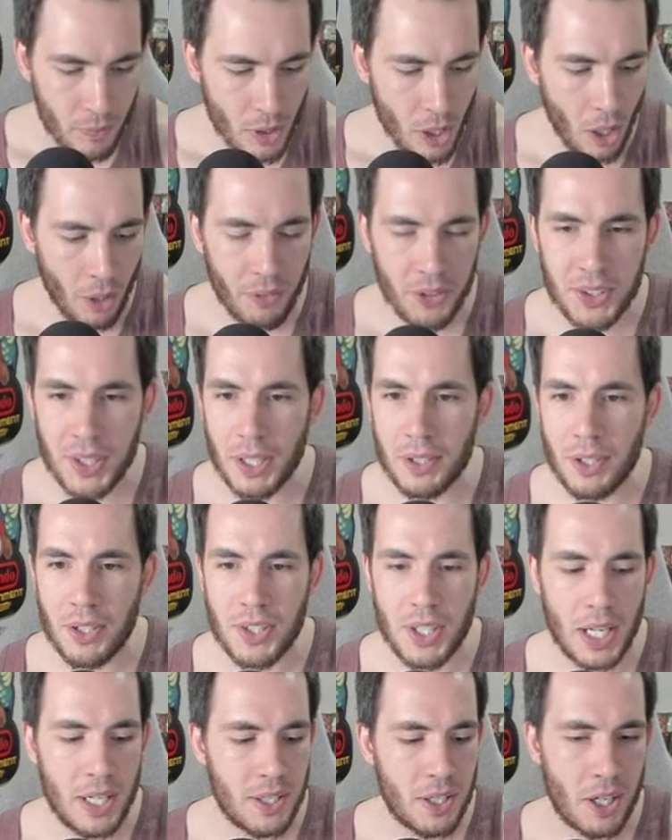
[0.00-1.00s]
All of a sudden, you're
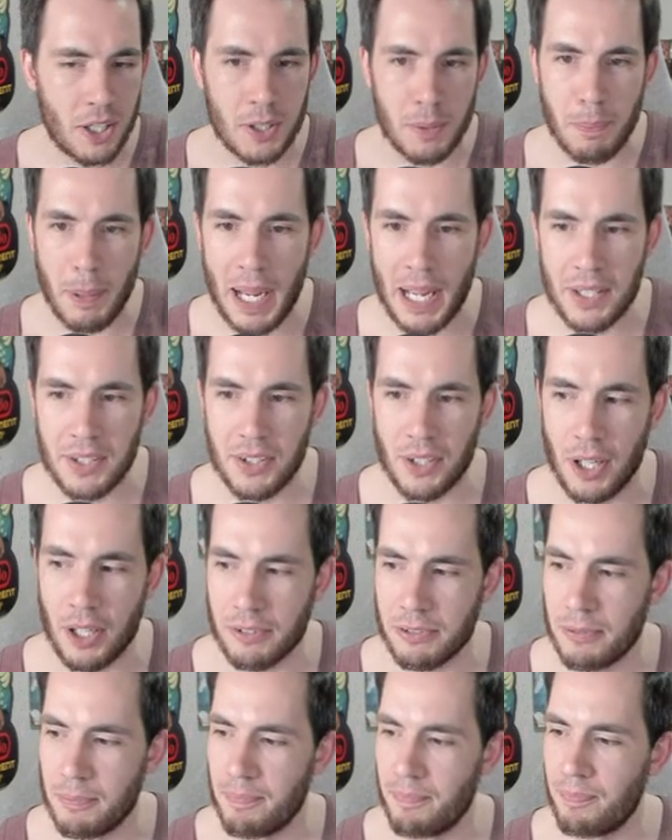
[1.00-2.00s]
saying you got your pants Next
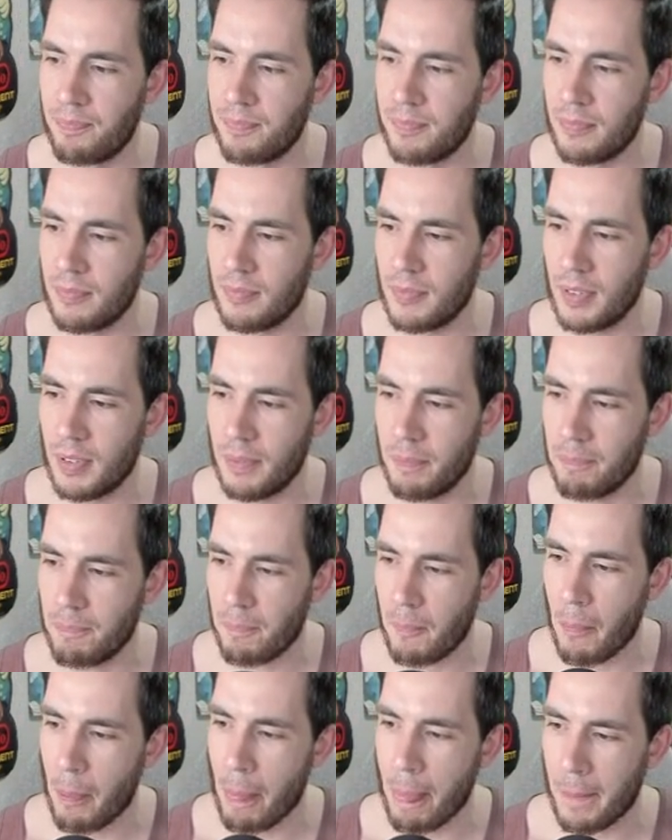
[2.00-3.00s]
off. Lot.
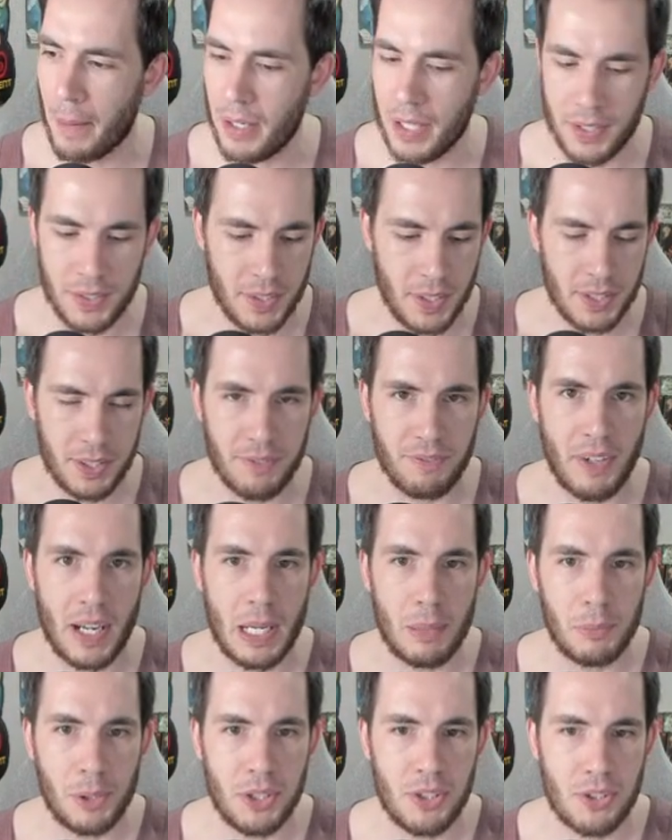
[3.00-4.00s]
Isn't this a
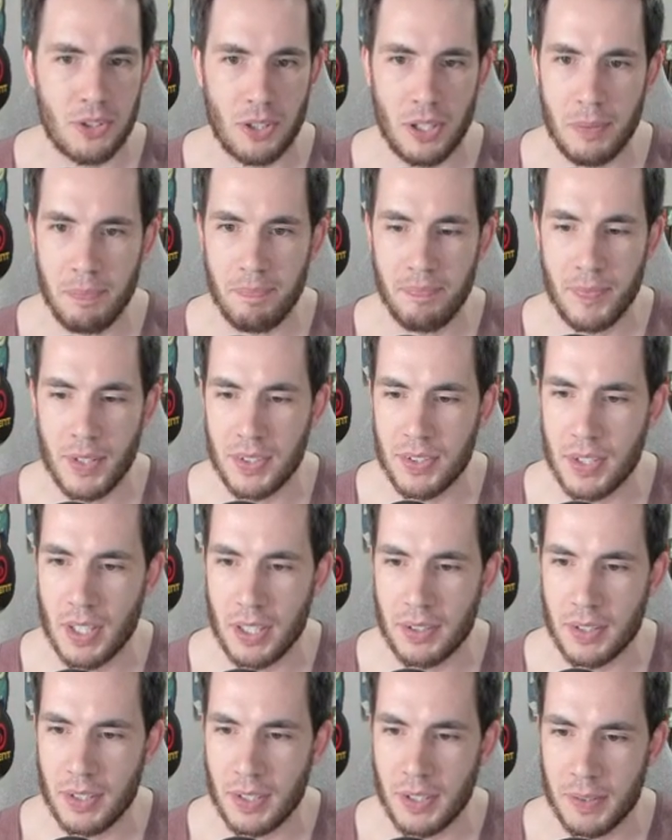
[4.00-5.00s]
family stream? Isn't
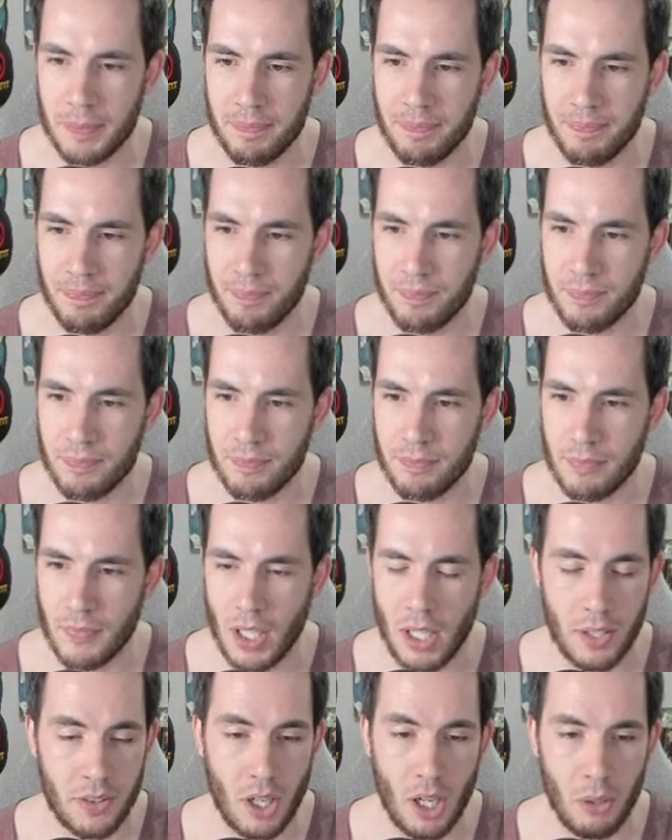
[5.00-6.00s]
that the?
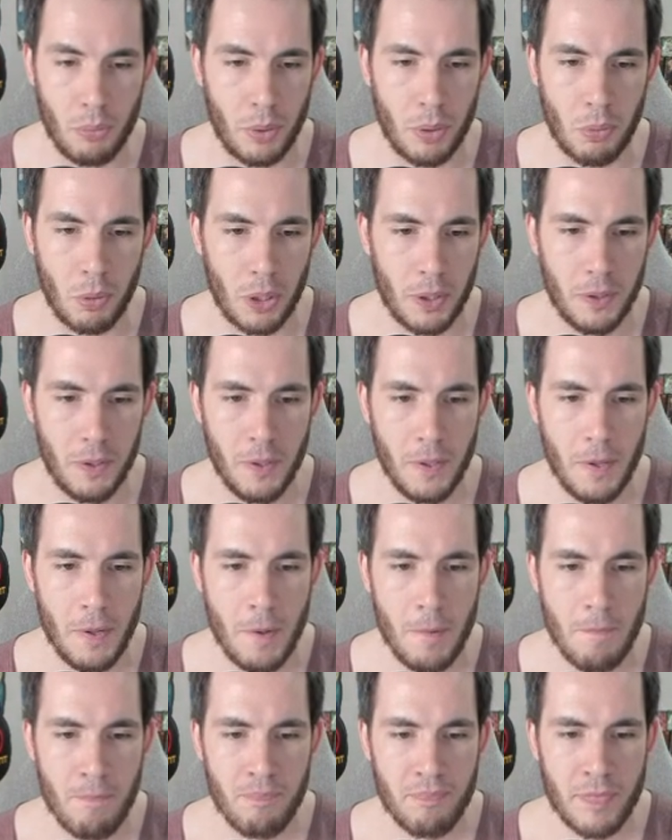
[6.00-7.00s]
I thought we were.
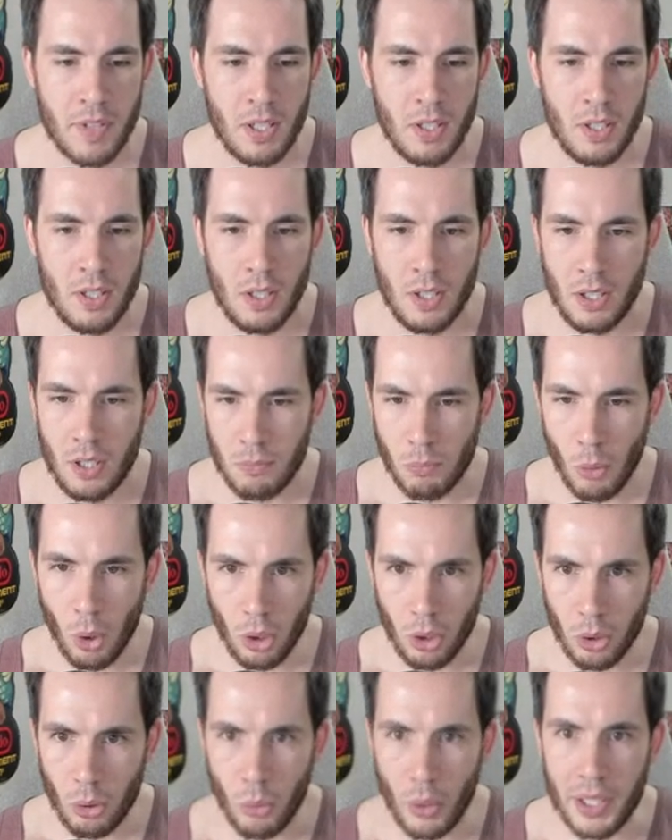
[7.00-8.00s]

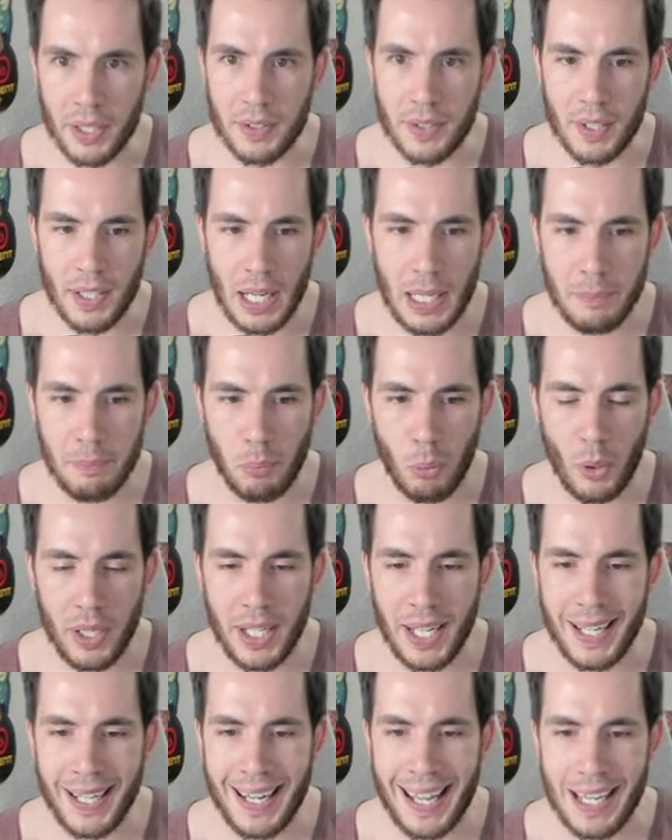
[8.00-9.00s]
Morrowind, the
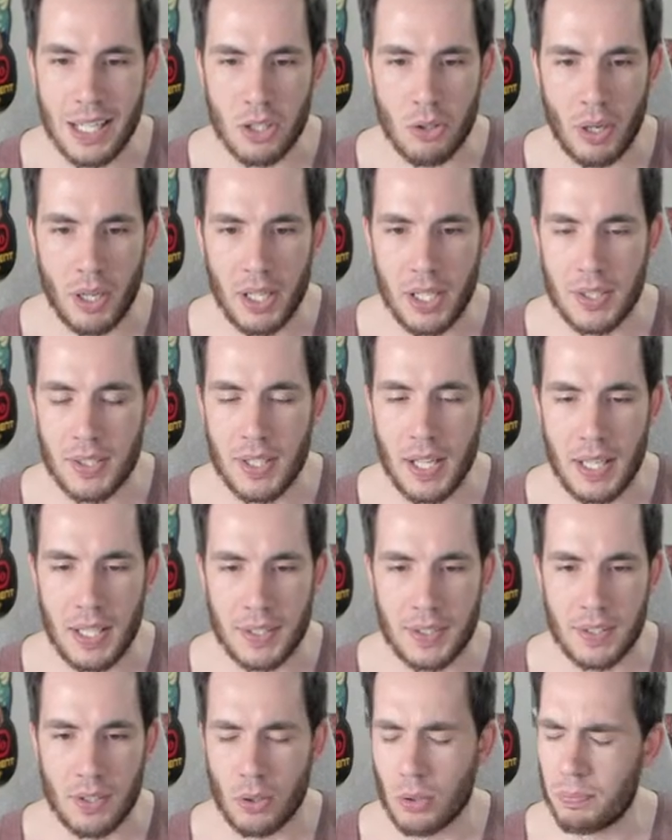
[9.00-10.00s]
9.88 greatest
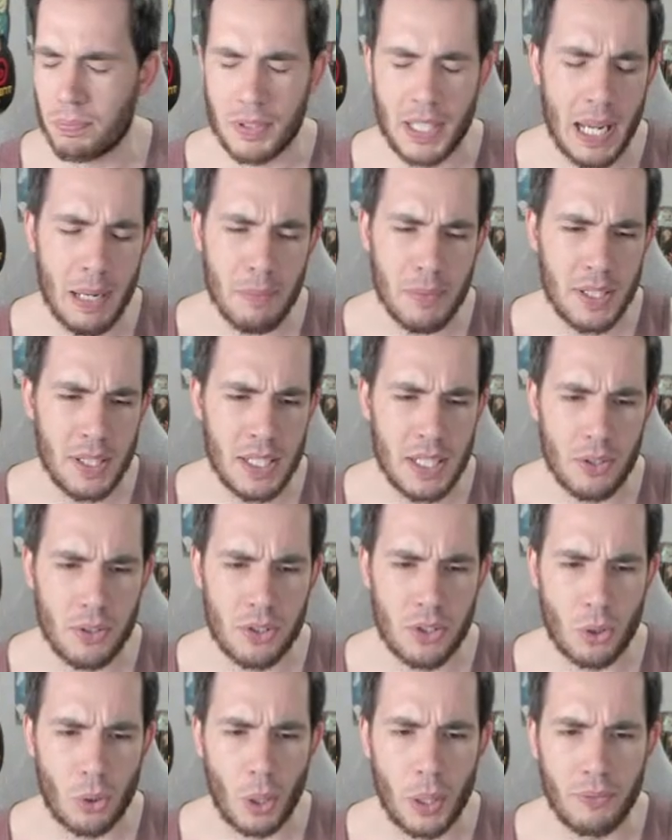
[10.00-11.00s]
hits or game of the year,
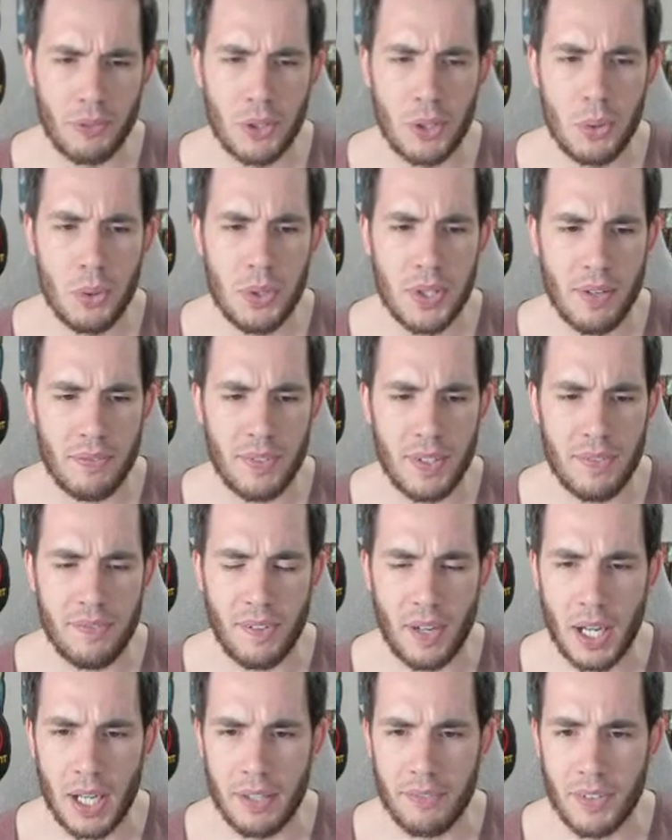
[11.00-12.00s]
sorry, for
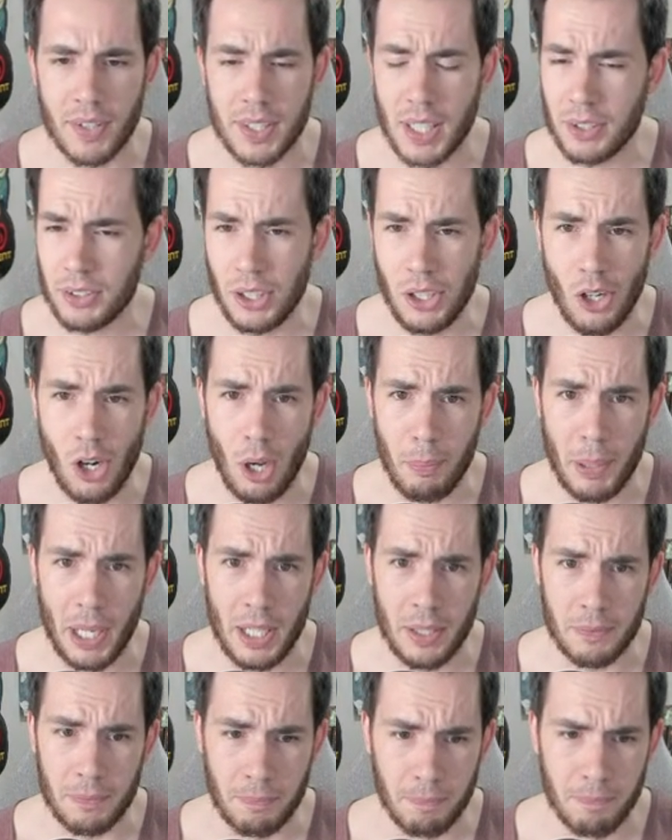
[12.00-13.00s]
275. That's actually not
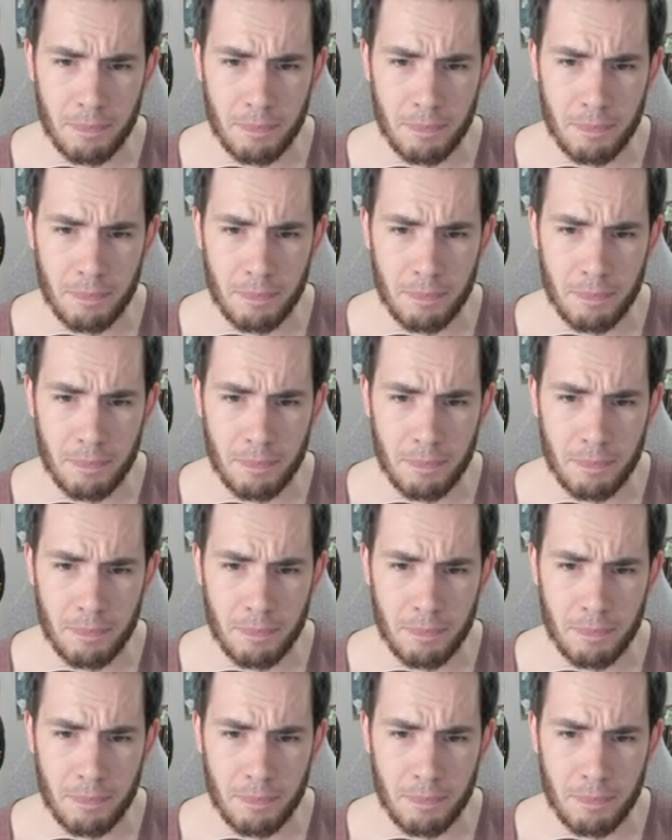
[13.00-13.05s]
bad.